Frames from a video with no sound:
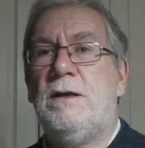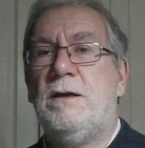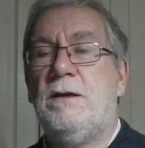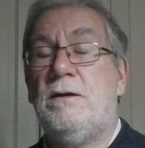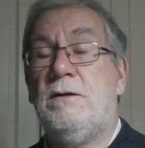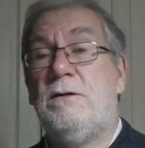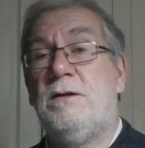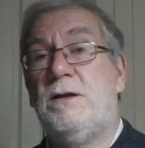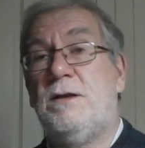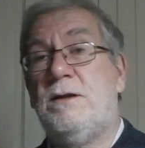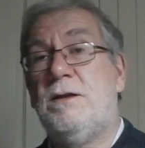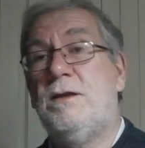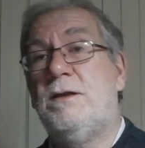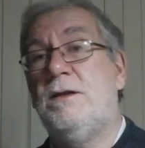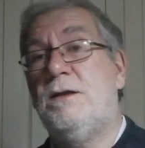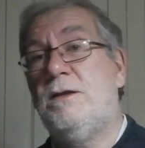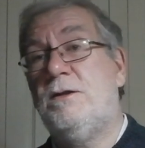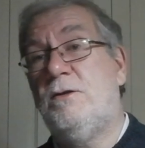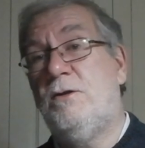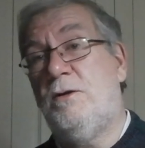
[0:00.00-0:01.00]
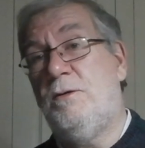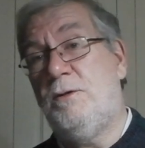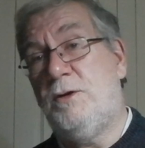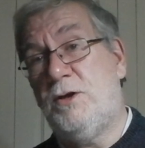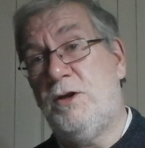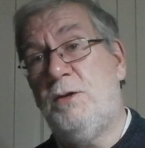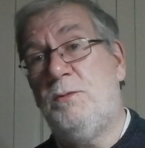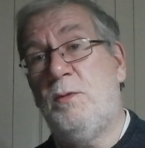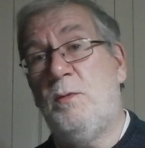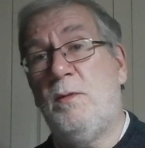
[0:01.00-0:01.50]
sort of the
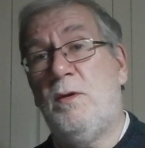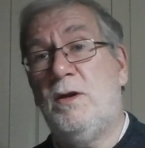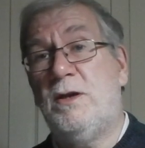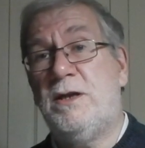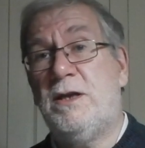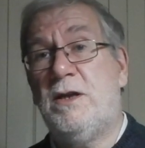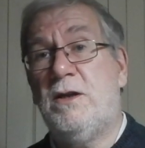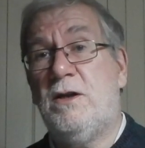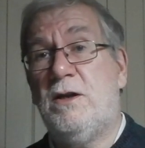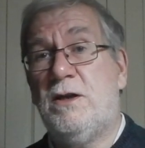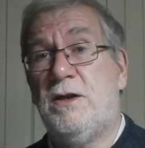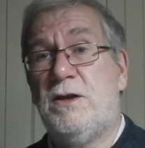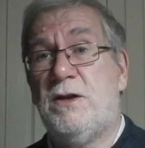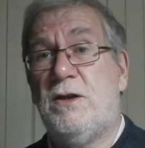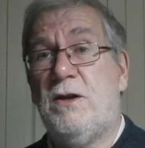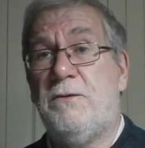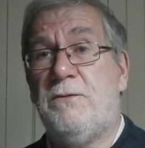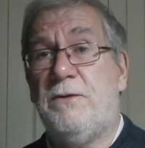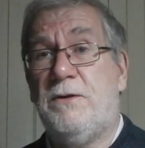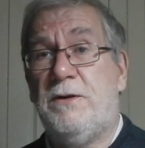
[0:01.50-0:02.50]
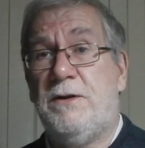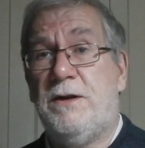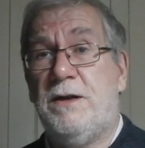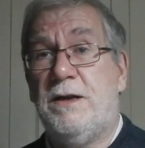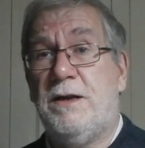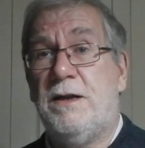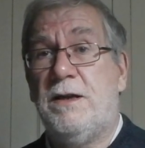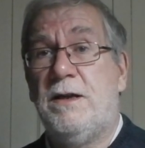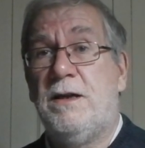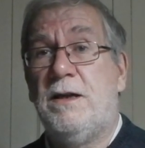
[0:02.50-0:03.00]
super multicoloured stuff and
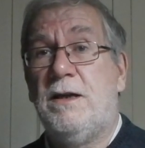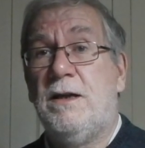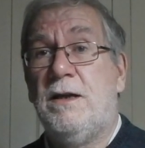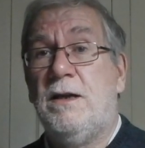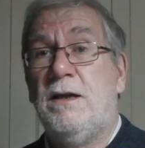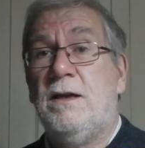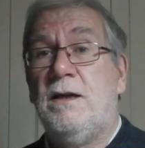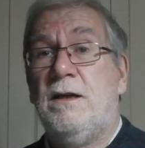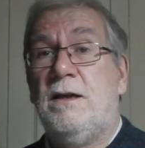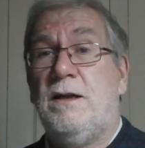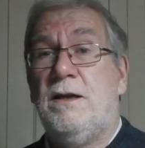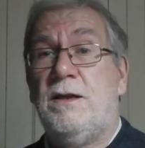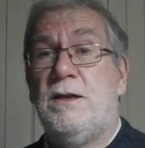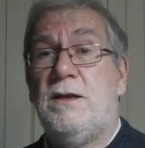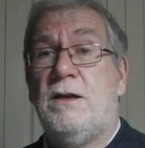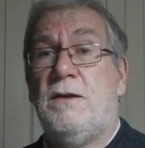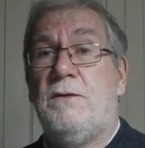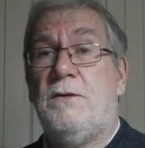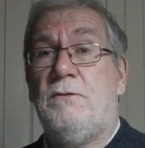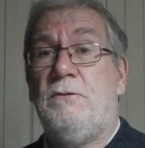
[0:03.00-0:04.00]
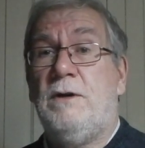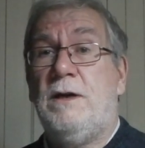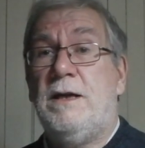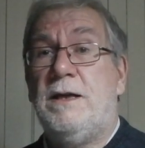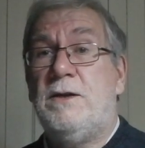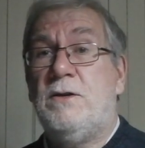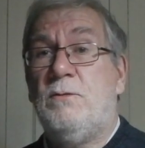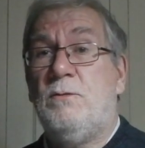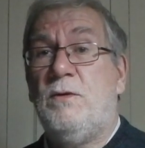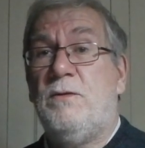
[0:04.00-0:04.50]
the stuff that really
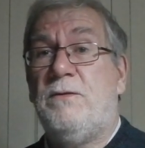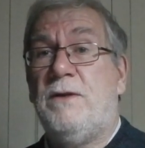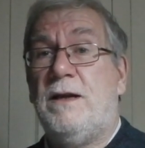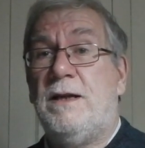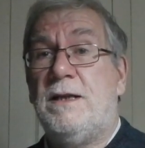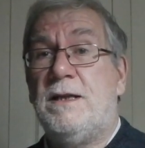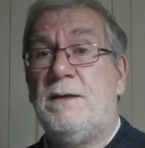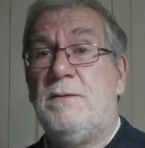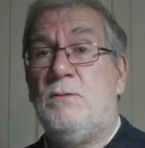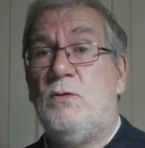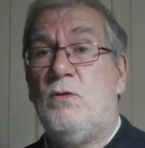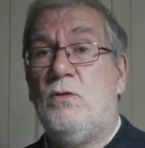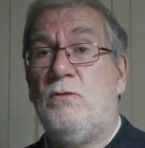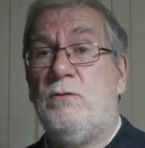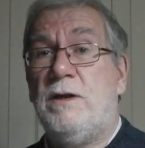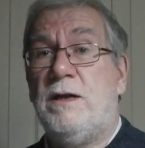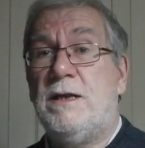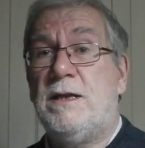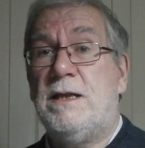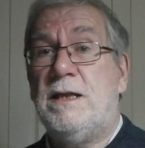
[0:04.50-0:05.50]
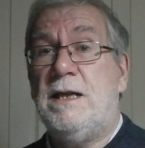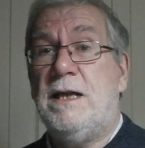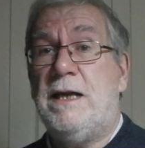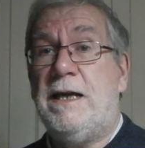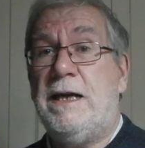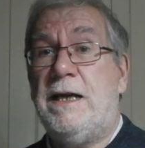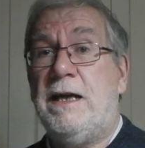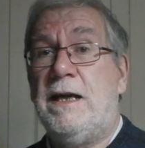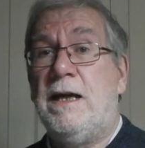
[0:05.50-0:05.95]
took my fancy more recently.